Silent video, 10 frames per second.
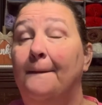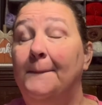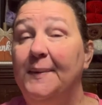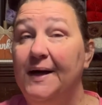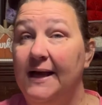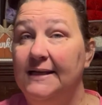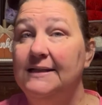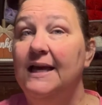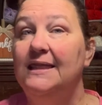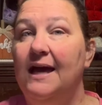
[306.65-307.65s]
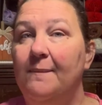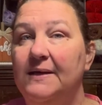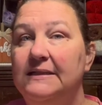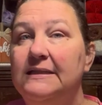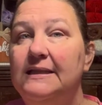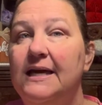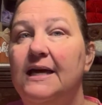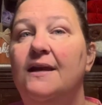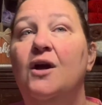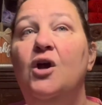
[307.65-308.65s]
But that being
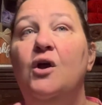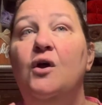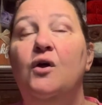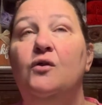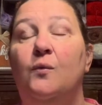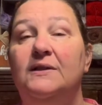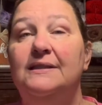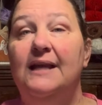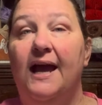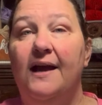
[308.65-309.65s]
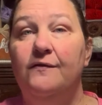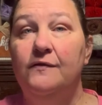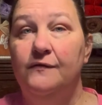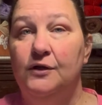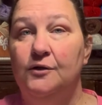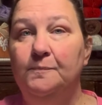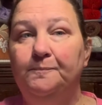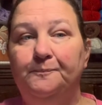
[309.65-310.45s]
said, the ones that I have reviewed,